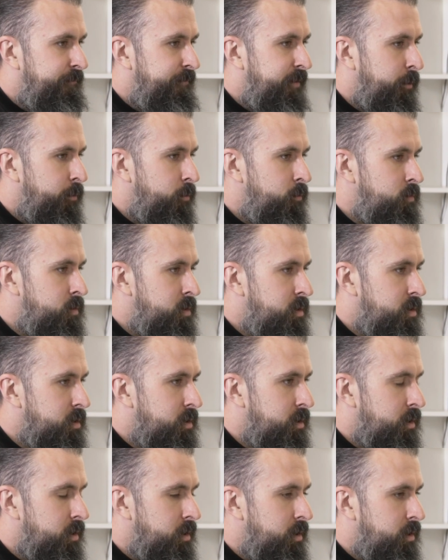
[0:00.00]

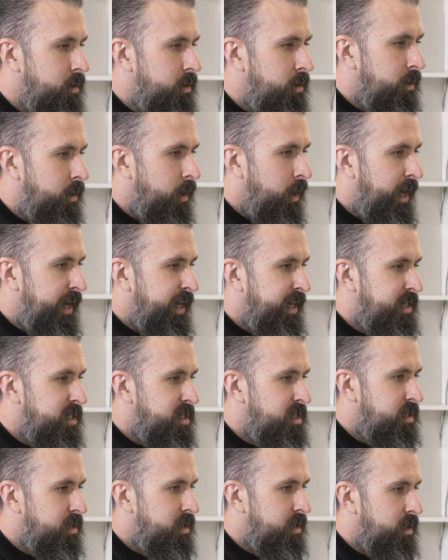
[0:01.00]
feels like
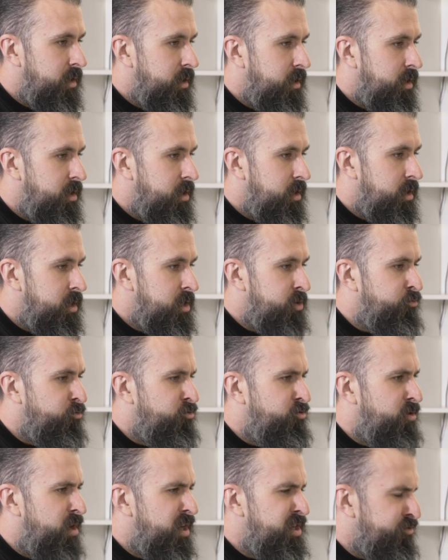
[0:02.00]
it's as
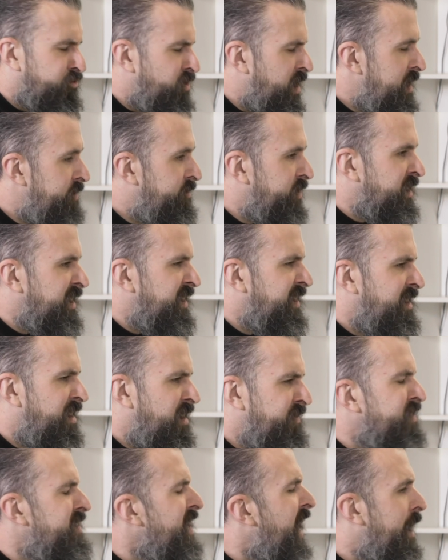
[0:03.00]

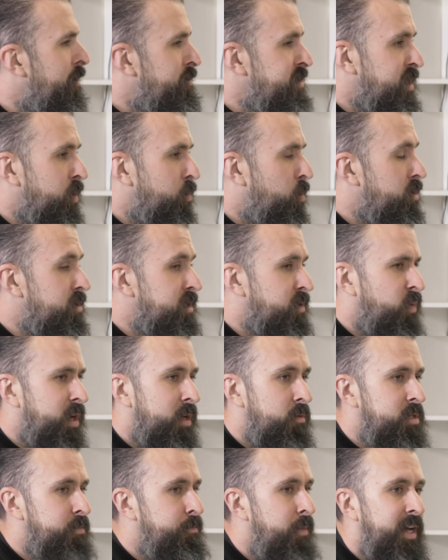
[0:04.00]
relevant now as it was
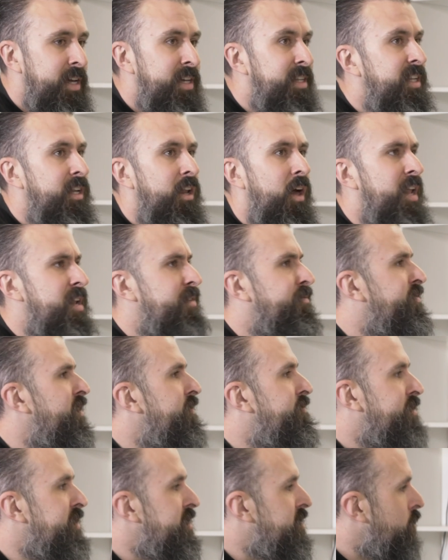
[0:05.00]
when it was made in like the
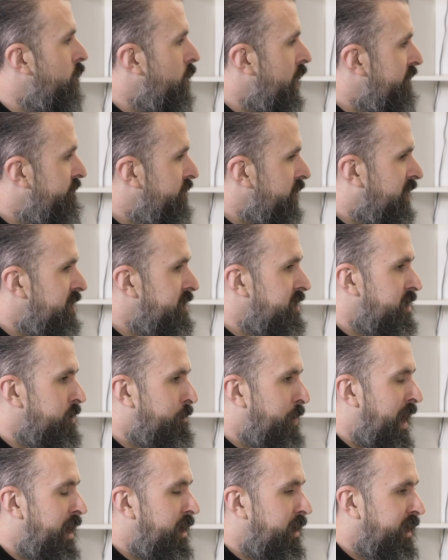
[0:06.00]
50s or whatever, because it's
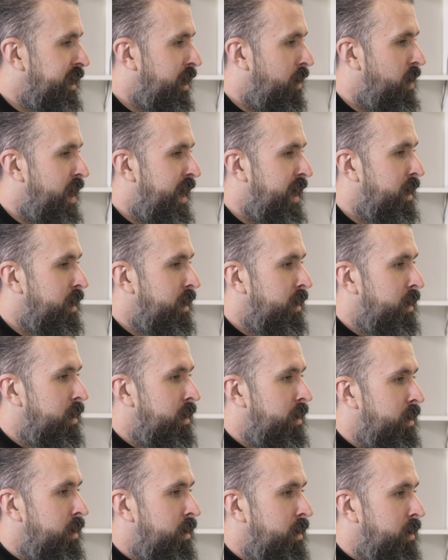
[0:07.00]
about a guy
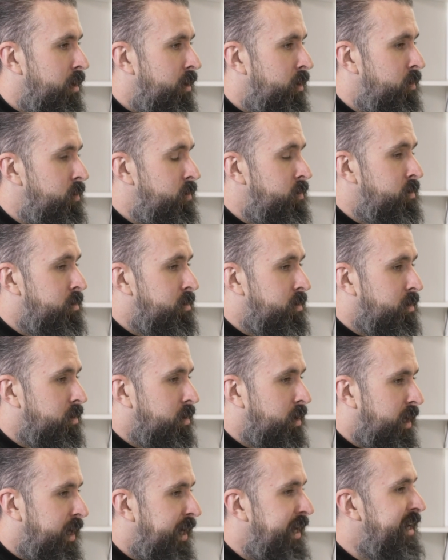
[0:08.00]
who's
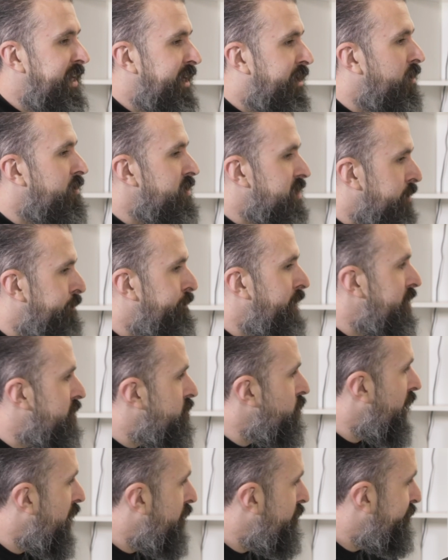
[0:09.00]
clearly got some
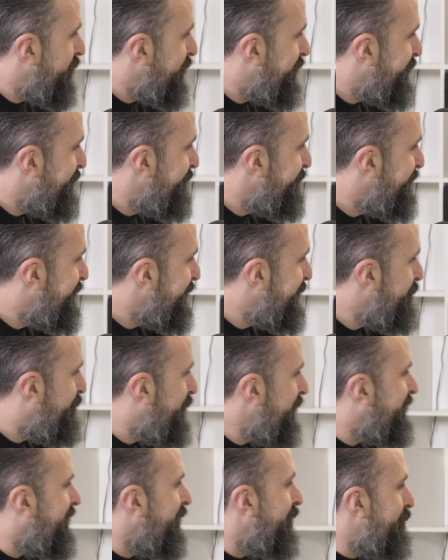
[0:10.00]
mental health issues. He's a
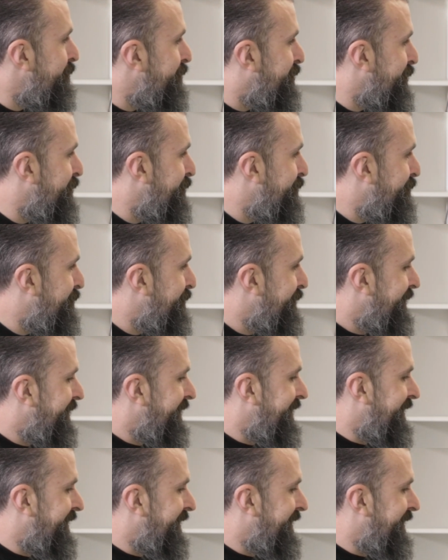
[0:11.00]
bit delusional,